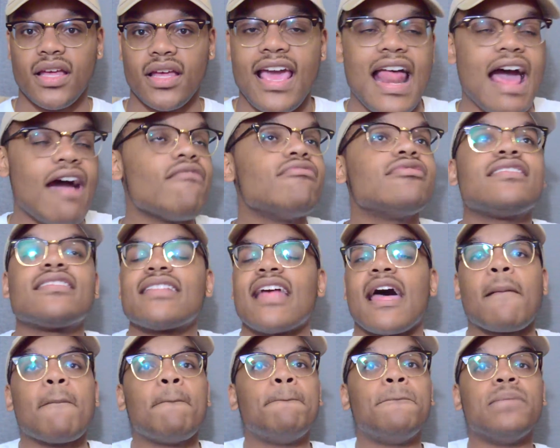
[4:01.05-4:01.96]
And I was just
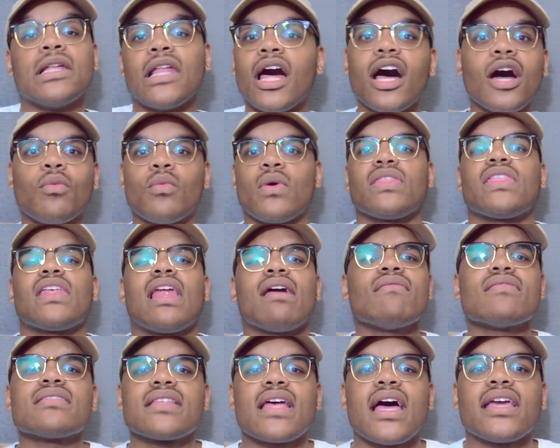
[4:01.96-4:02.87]
like blunt with it. I
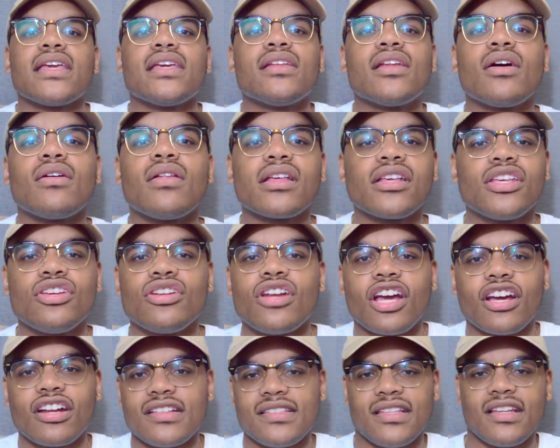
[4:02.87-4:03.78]
was like, you know, like you're
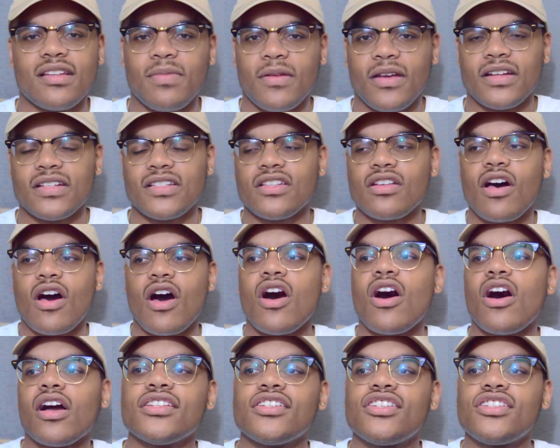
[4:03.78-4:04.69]
not gonna sit up here and
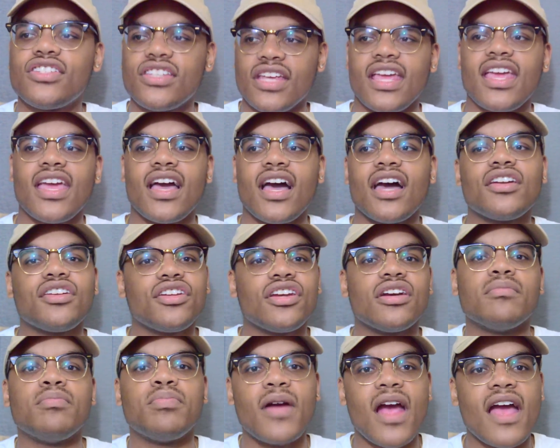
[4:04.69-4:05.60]
talk under
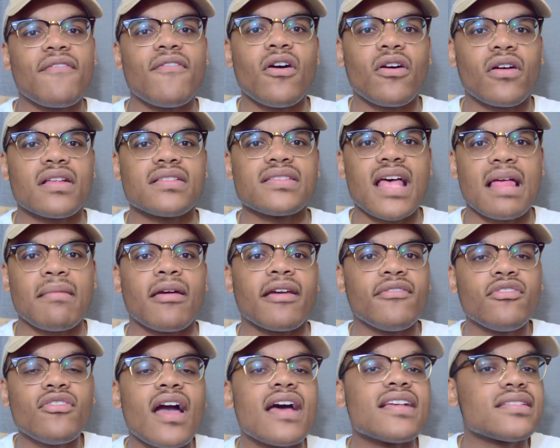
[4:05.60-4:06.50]
your breath all the time. Like
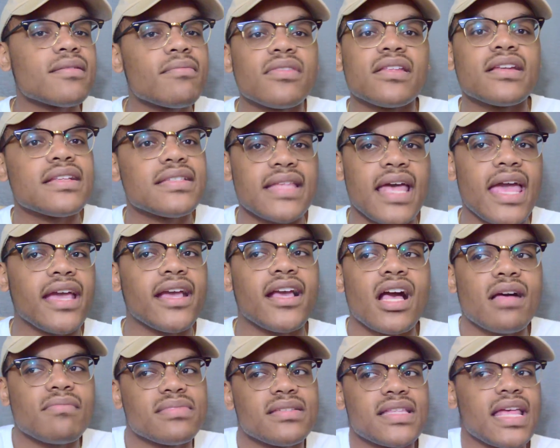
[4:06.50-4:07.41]
if you got something to say,
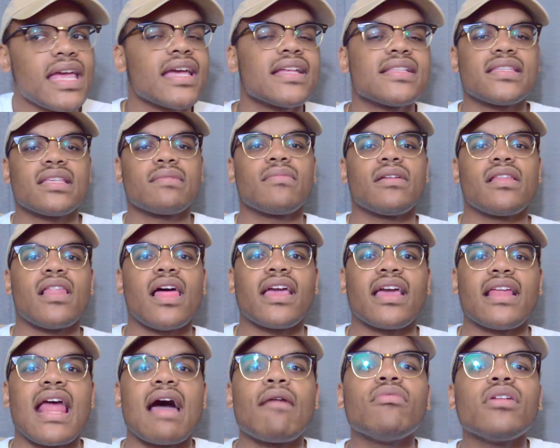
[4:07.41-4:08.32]
come say it to me,
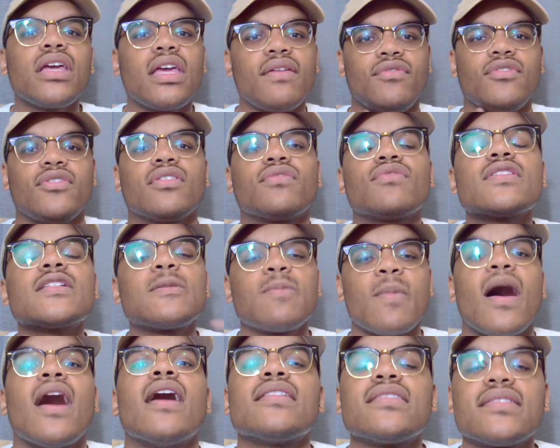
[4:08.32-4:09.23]
like, and I will give you the
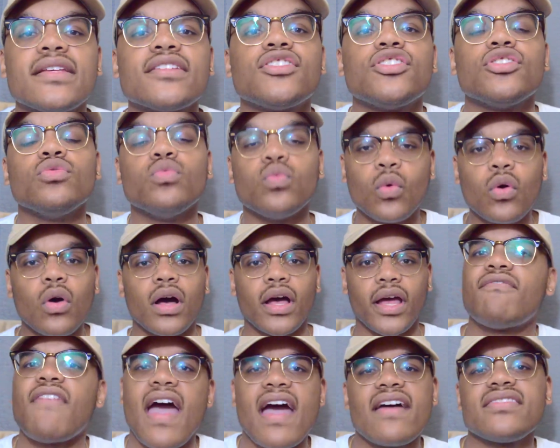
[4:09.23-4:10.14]
response that you
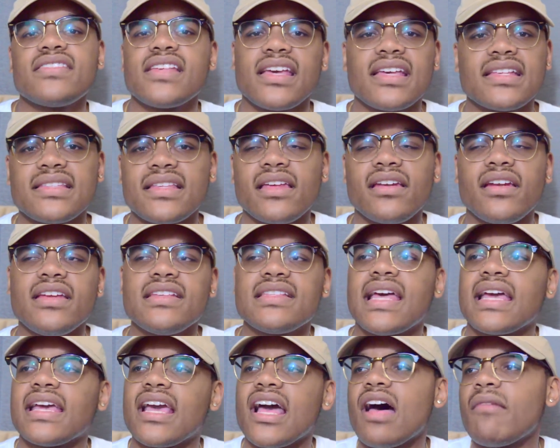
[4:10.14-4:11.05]
want. 5 seconds later,
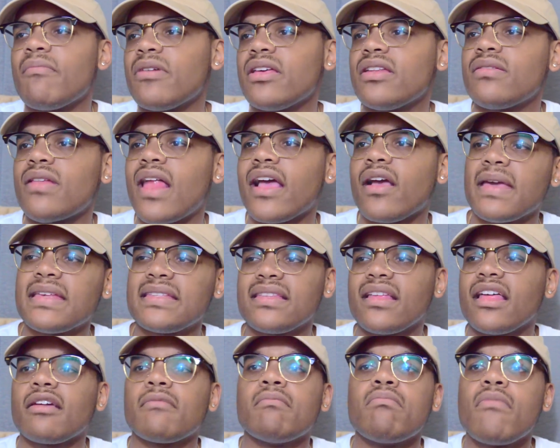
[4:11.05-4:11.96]
he's like coming, like
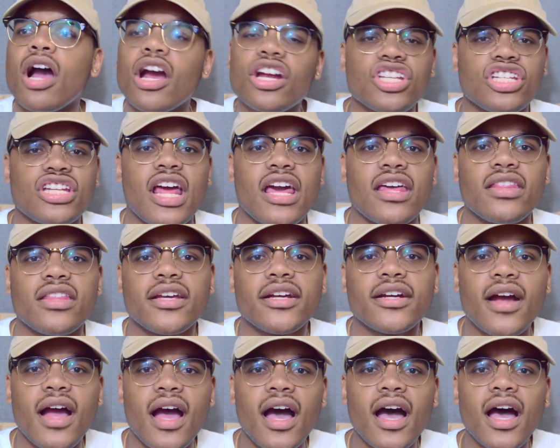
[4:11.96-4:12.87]
basically like marching out of the
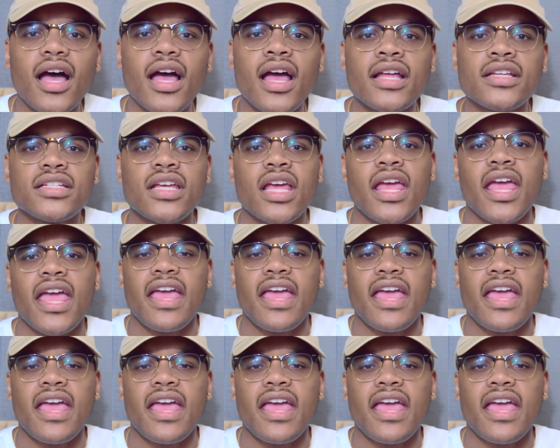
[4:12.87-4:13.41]
garage.